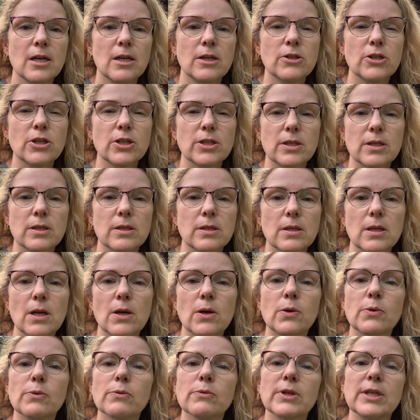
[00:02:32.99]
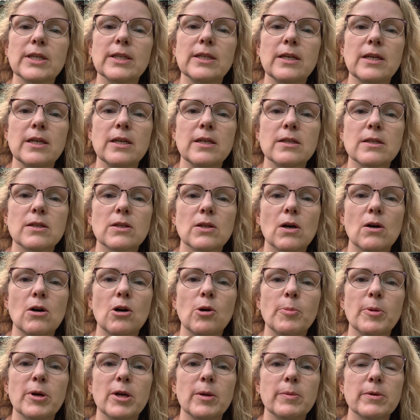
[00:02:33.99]
just a slow release
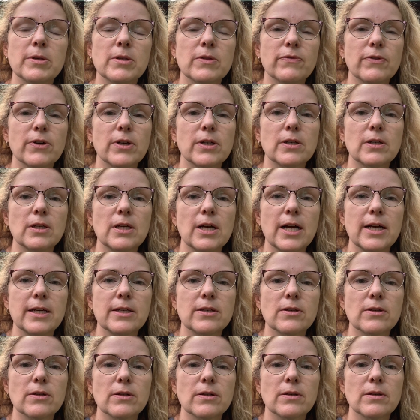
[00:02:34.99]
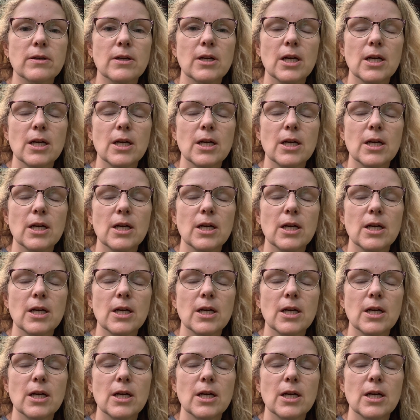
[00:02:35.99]
all-purpose fertilizer